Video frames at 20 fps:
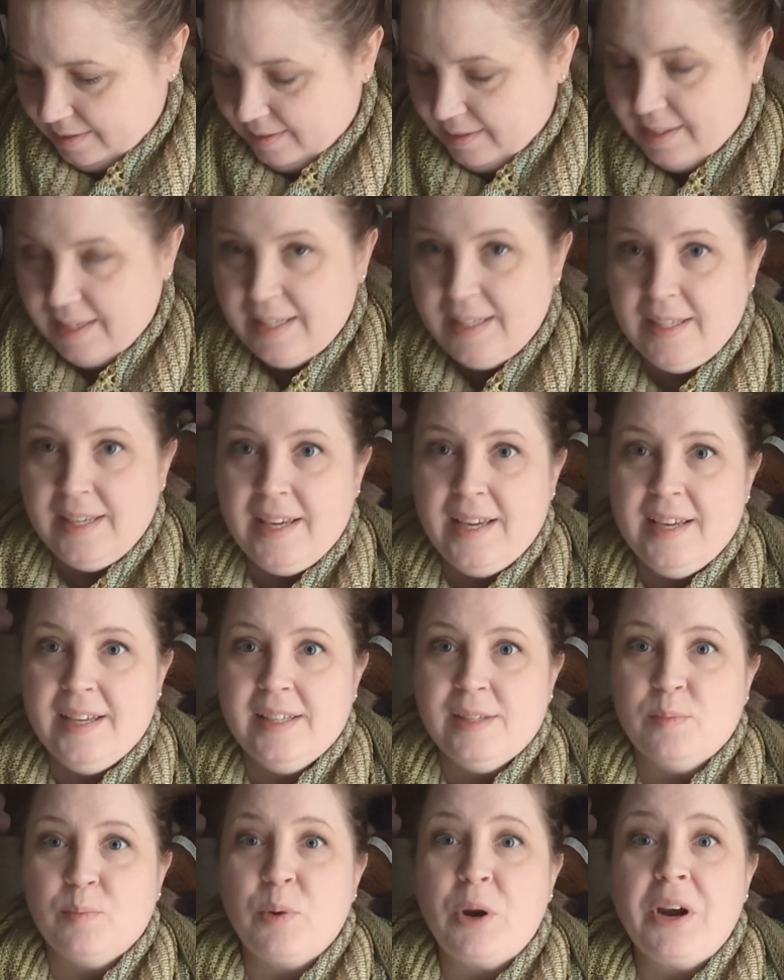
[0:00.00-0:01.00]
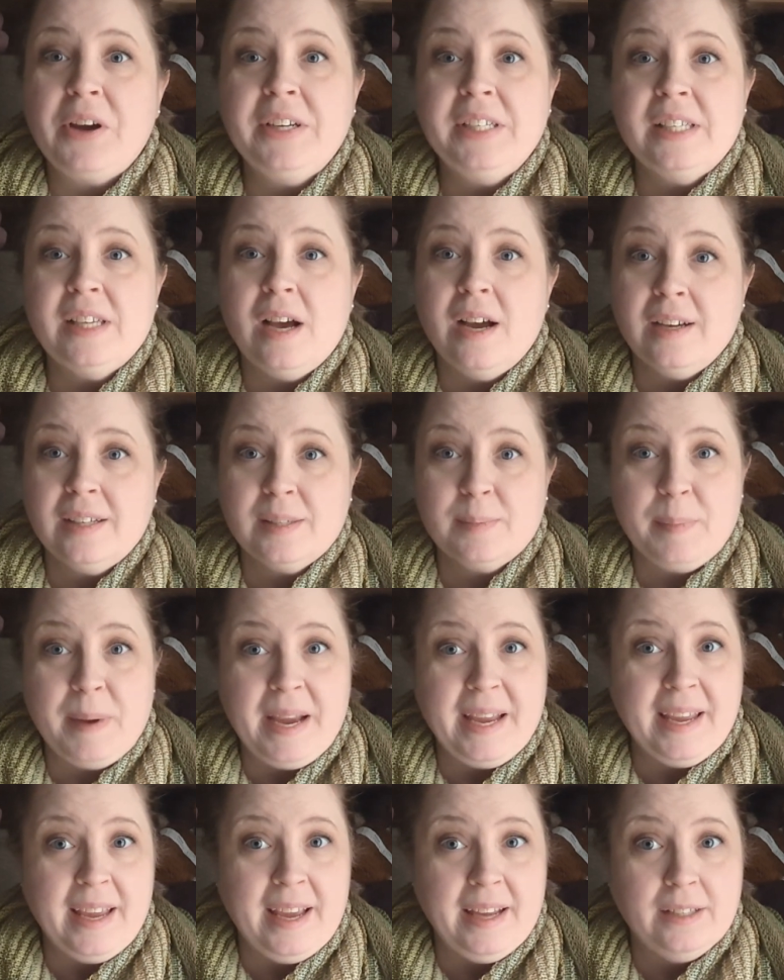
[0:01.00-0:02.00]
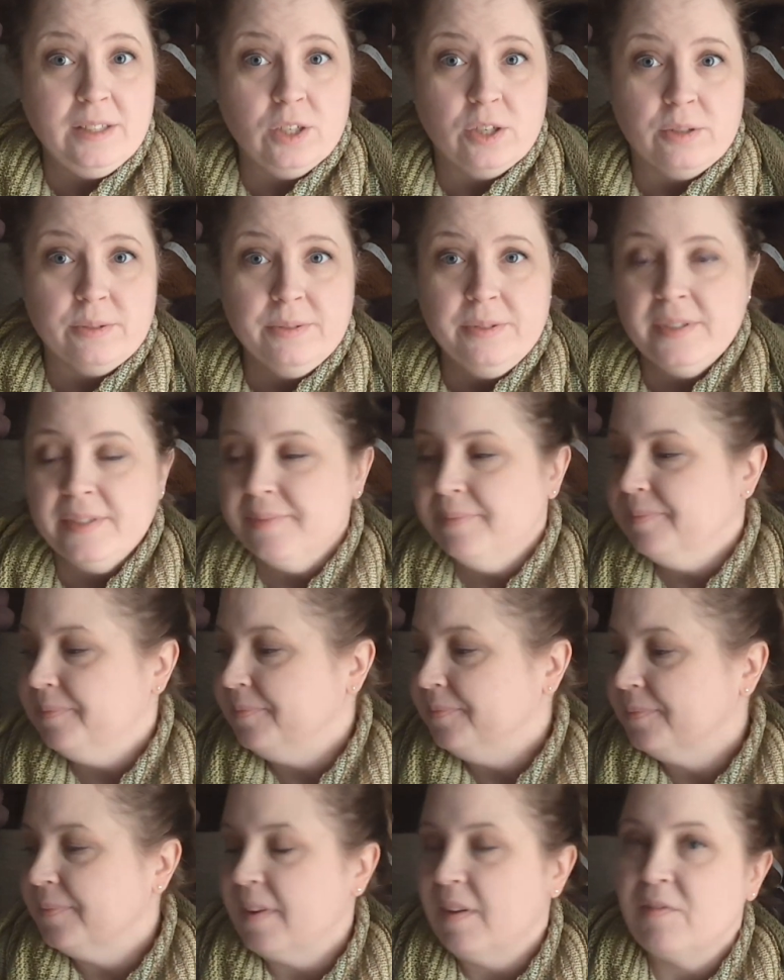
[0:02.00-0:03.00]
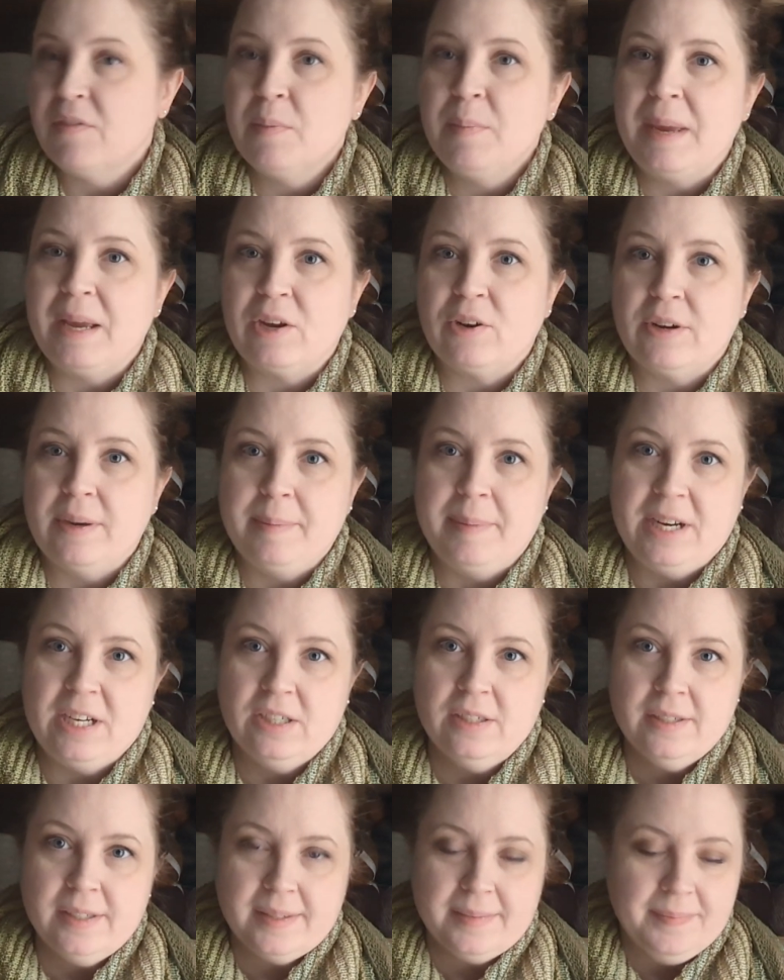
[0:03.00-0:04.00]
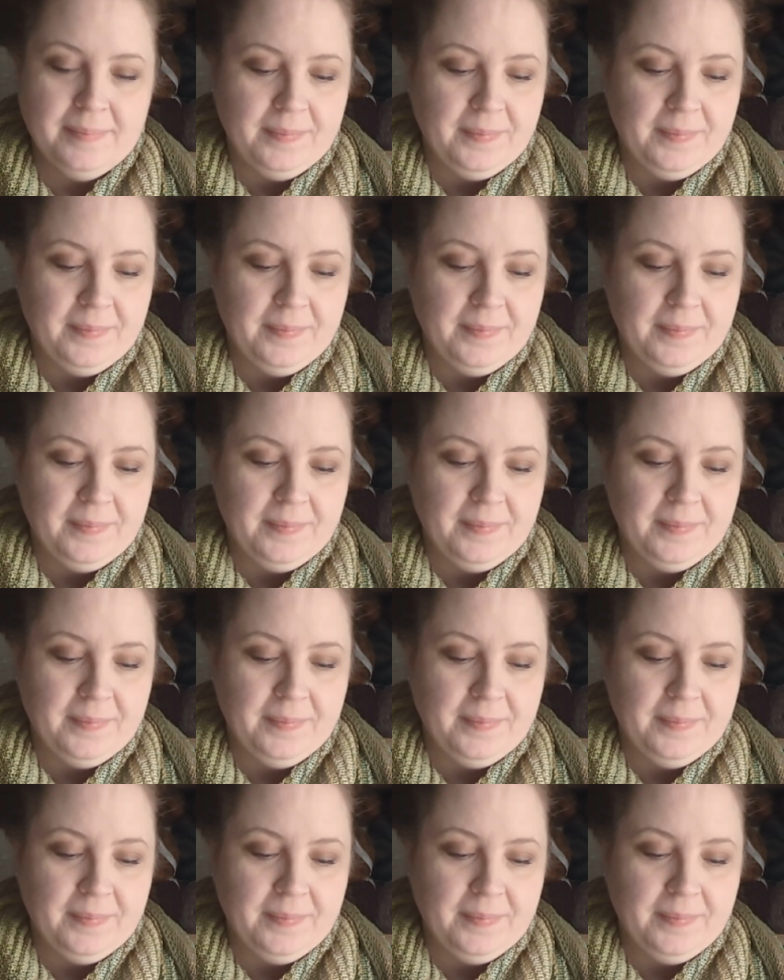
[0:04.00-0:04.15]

This is Prairie Socks by Kay Jones of the Bakery Bears.